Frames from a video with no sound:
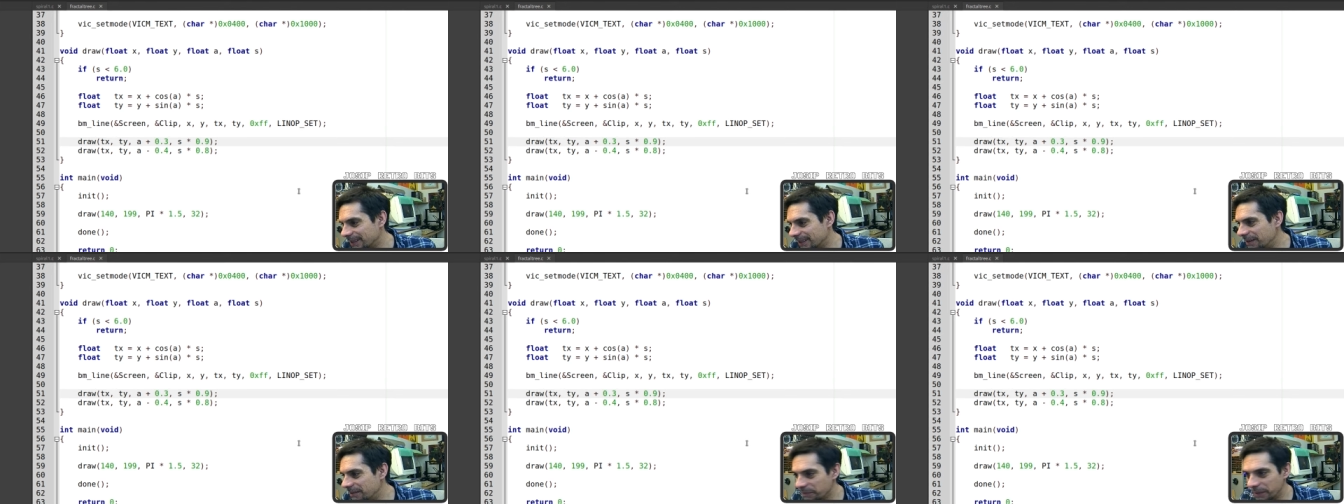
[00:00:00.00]

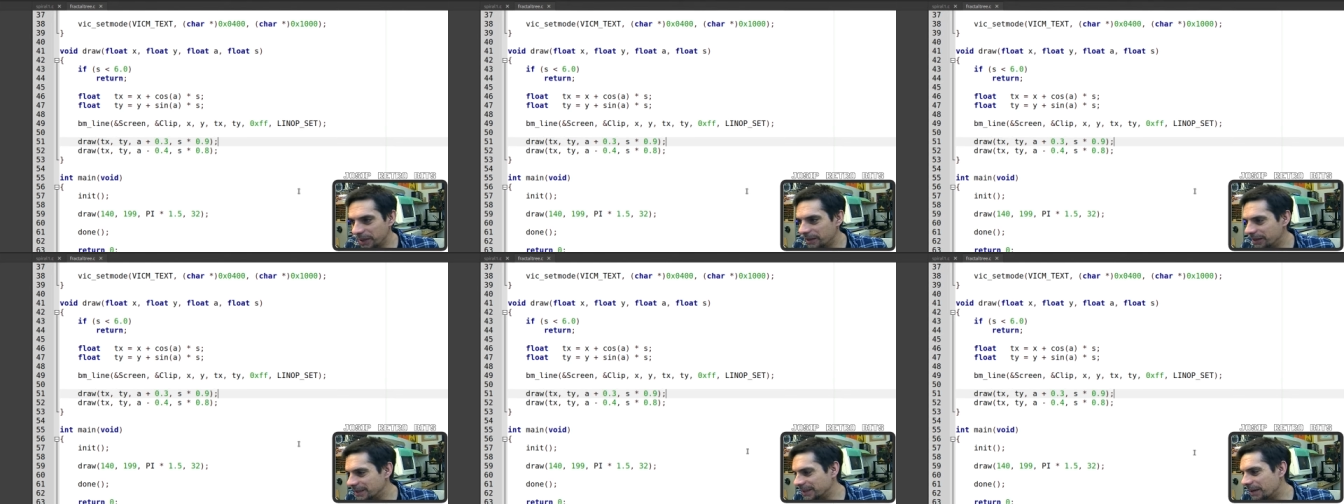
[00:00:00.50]
even better
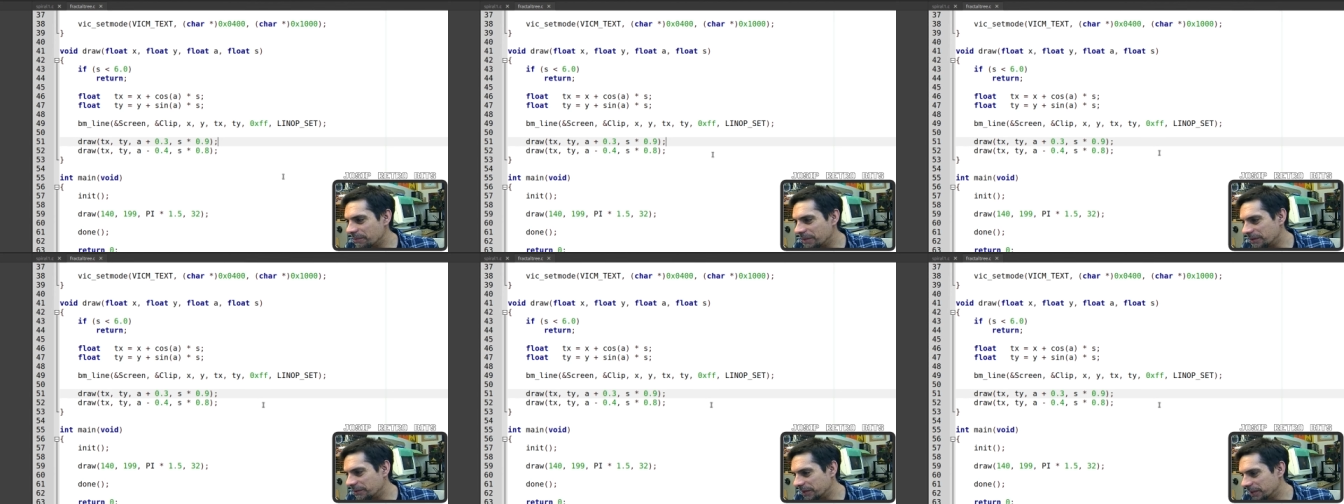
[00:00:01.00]
example
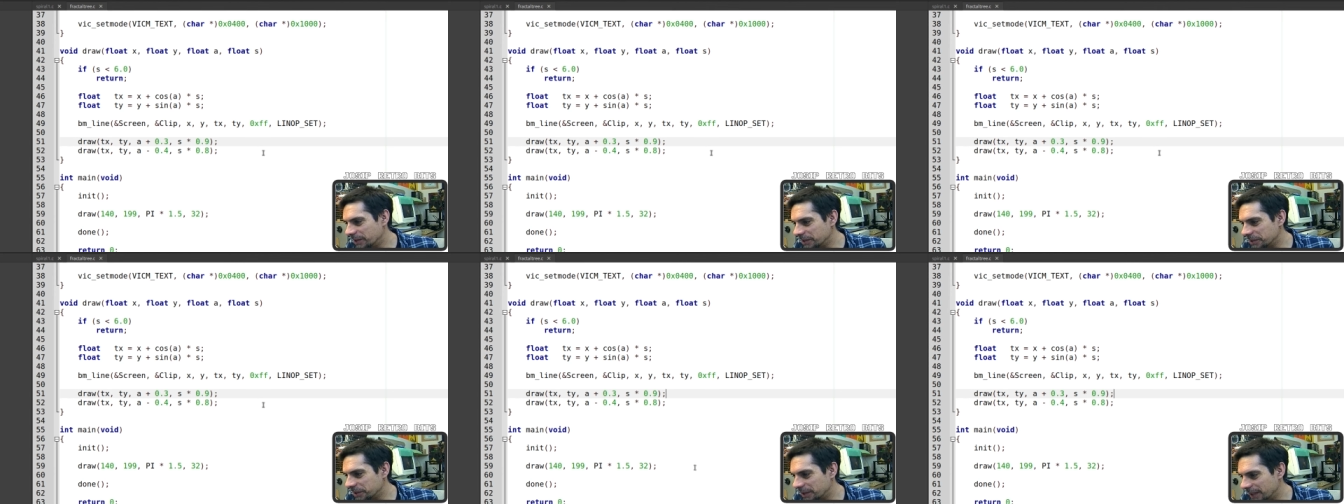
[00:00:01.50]
of
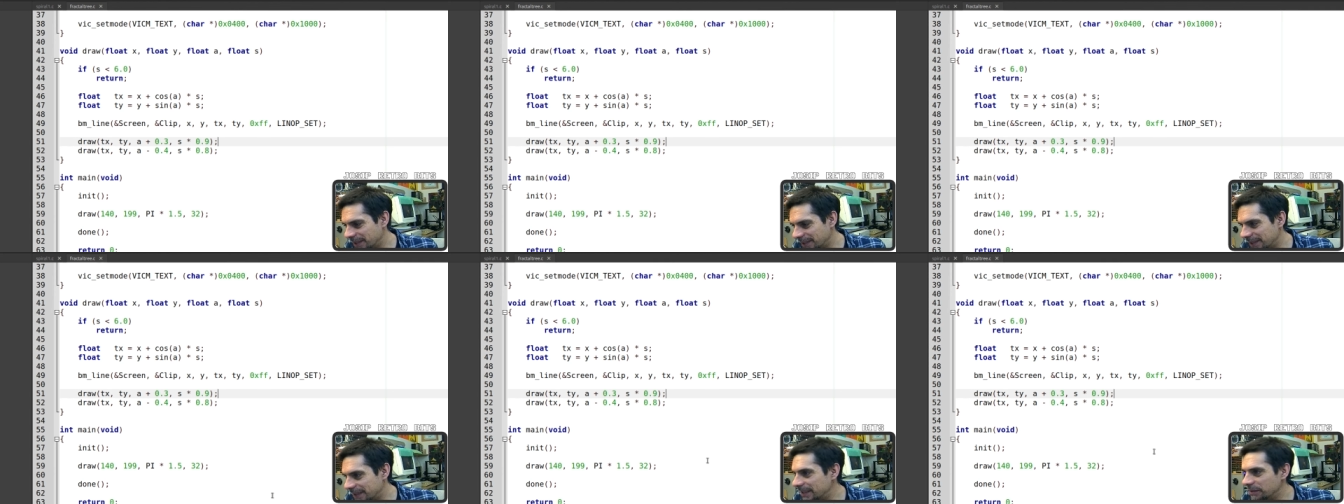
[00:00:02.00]
recursion. Let's
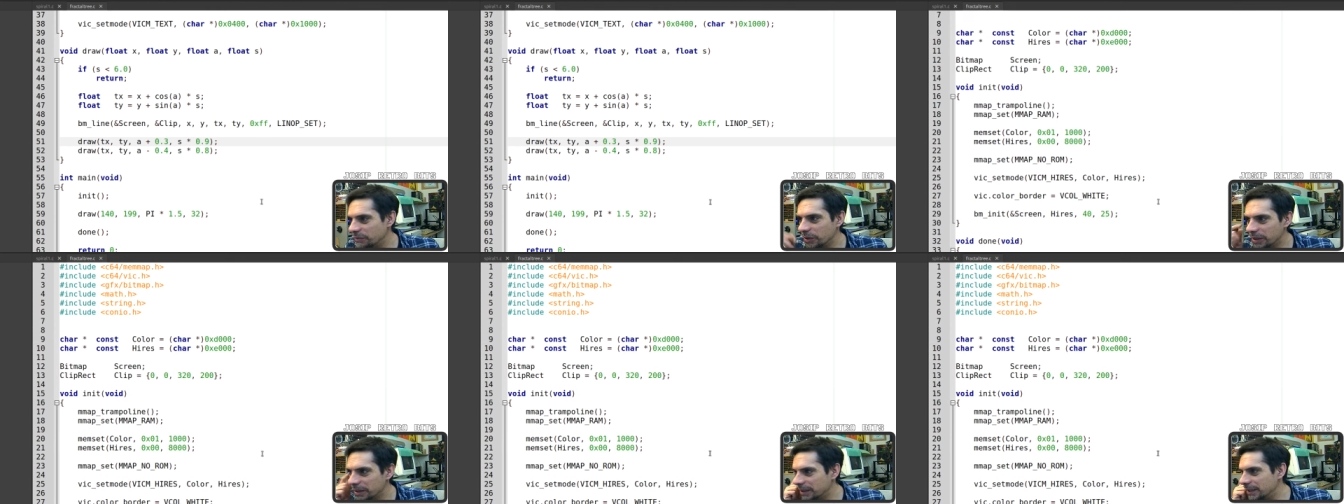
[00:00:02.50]
see what
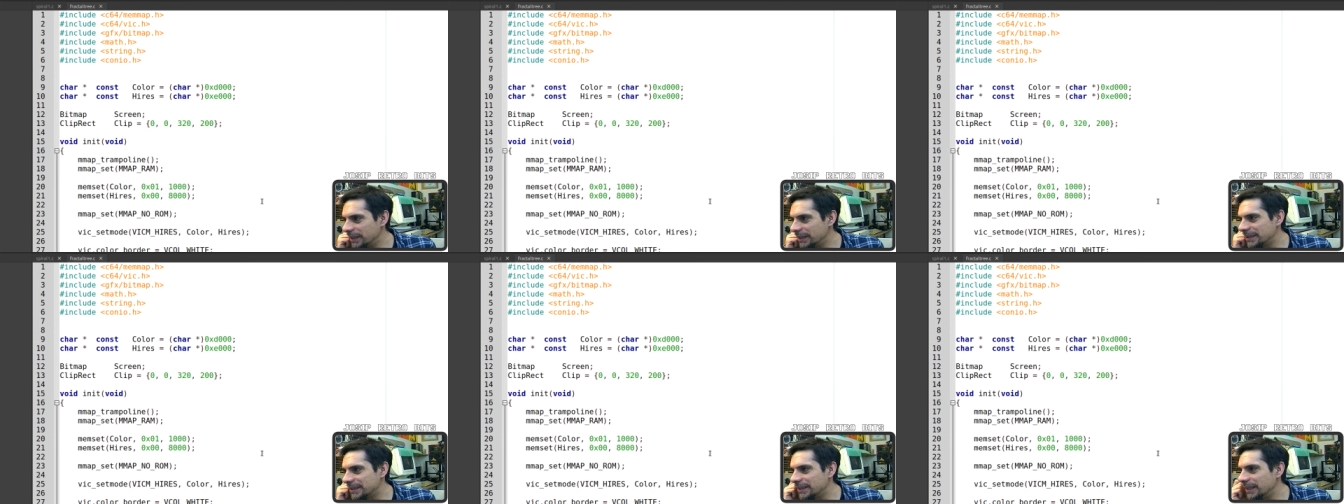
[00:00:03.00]

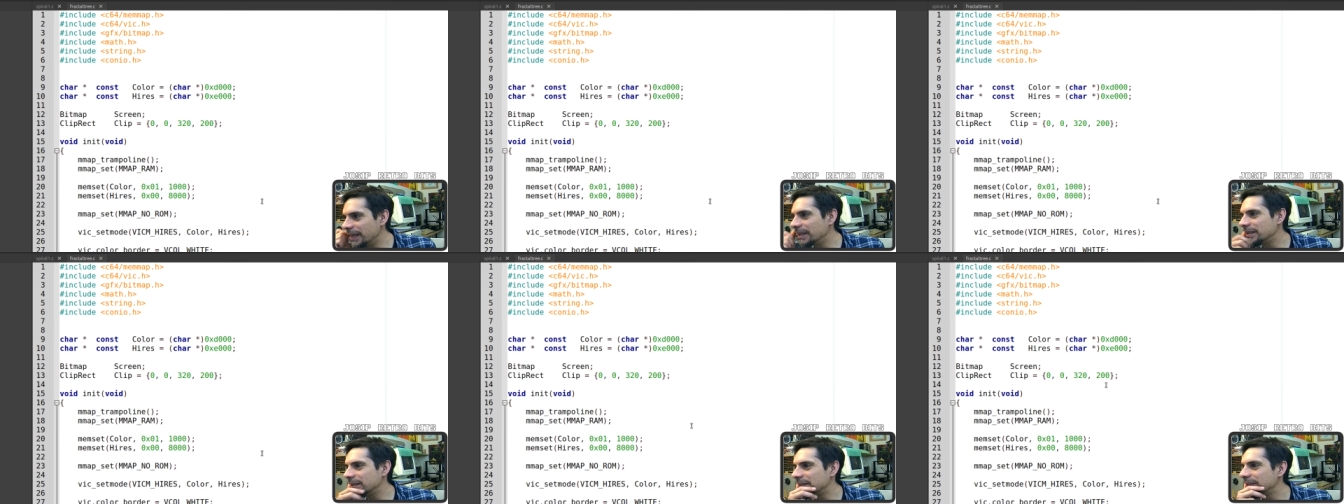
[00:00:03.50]
this does.